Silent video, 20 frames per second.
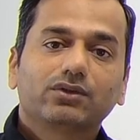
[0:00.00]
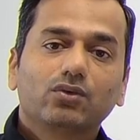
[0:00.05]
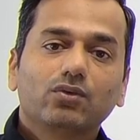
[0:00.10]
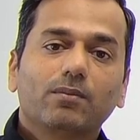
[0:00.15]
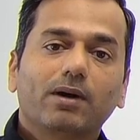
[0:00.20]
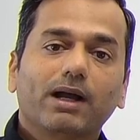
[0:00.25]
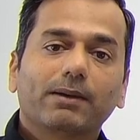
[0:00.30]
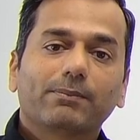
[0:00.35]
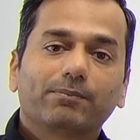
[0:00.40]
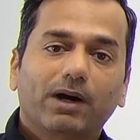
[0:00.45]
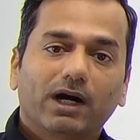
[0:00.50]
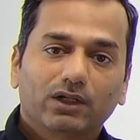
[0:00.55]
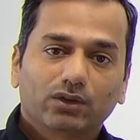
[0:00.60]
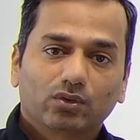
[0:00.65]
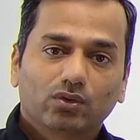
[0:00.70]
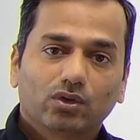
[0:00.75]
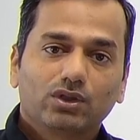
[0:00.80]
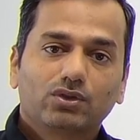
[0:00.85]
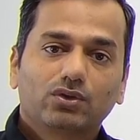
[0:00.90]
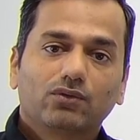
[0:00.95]
through my
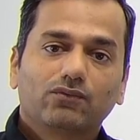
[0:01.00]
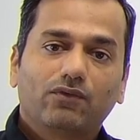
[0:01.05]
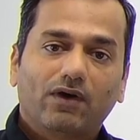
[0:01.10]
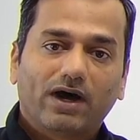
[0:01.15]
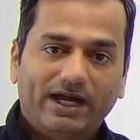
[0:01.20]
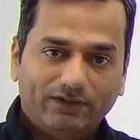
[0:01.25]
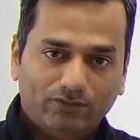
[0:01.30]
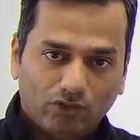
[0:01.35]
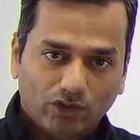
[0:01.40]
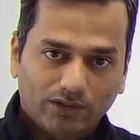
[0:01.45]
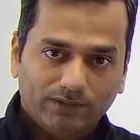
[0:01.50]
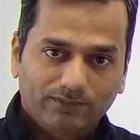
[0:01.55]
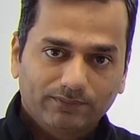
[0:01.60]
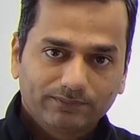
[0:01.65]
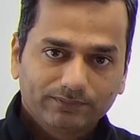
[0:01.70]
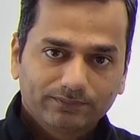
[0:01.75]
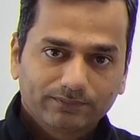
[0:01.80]
Palo Alto firewall.